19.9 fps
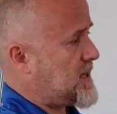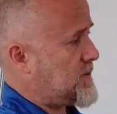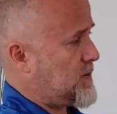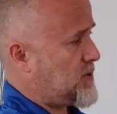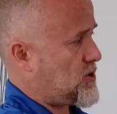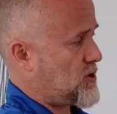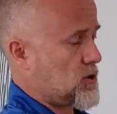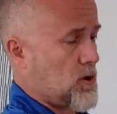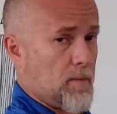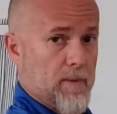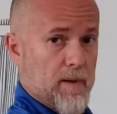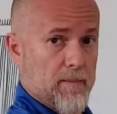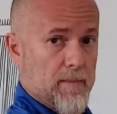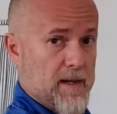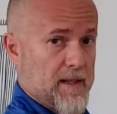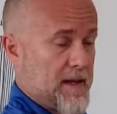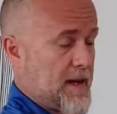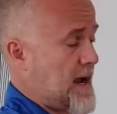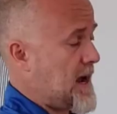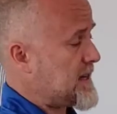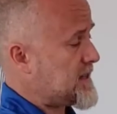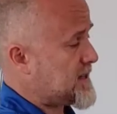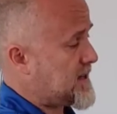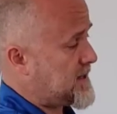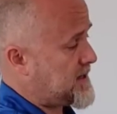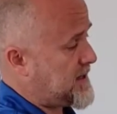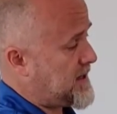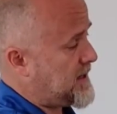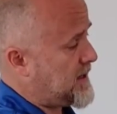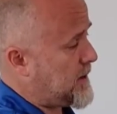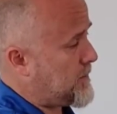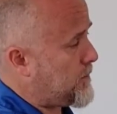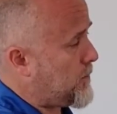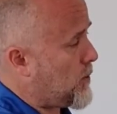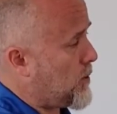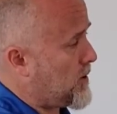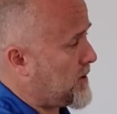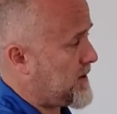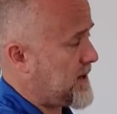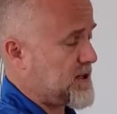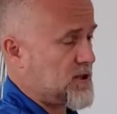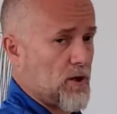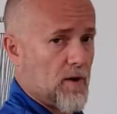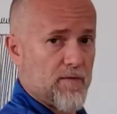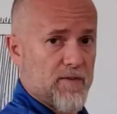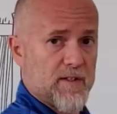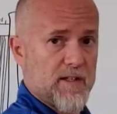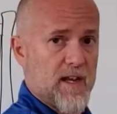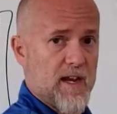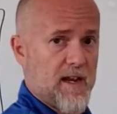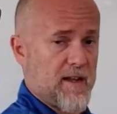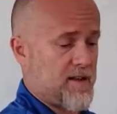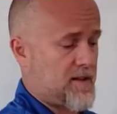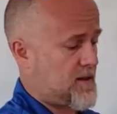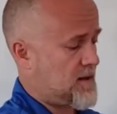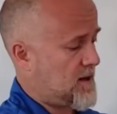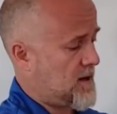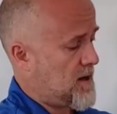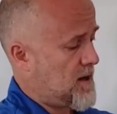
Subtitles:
which is opened by the gasket, the inlet port is offset